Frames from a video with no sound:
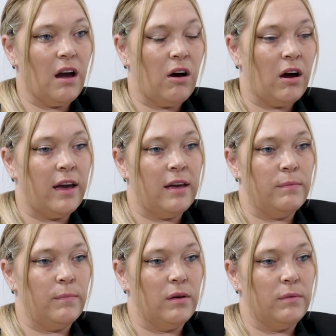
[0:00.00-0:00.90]

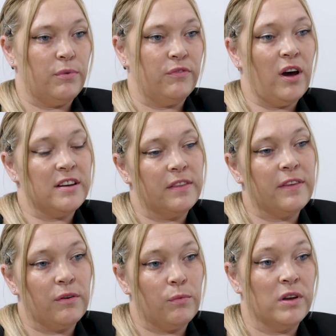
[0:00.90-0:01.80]
I'm providing
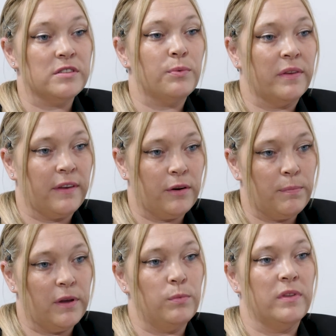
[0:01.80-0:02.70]
one-to-one
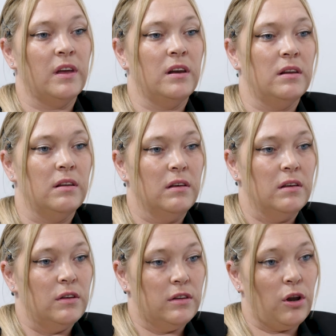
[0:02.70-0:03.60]
therapy within
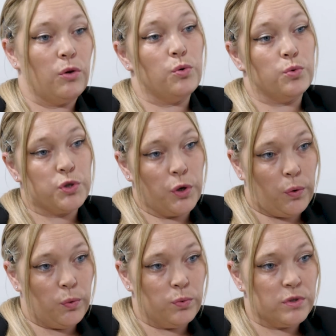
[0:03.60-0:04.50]
the local
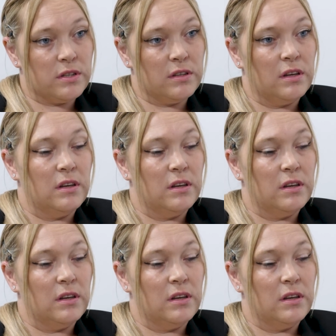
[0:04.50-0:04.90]
schools,